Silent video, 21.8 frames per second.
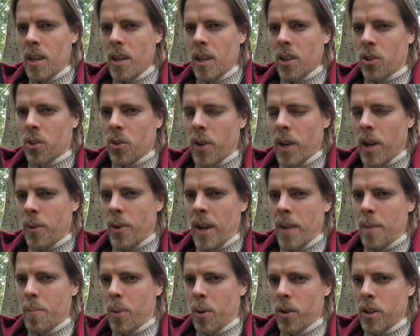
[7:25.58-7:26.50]
So
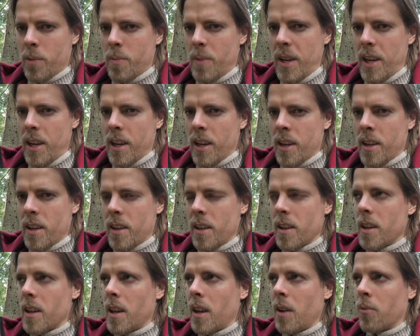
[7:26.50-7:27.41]
anyway, point being,
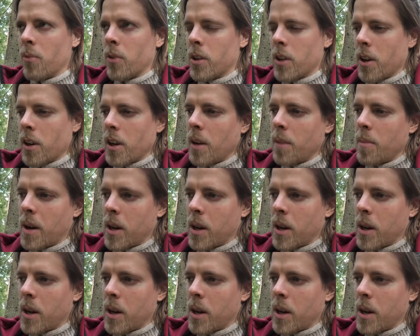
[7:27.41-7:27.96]
if we're talking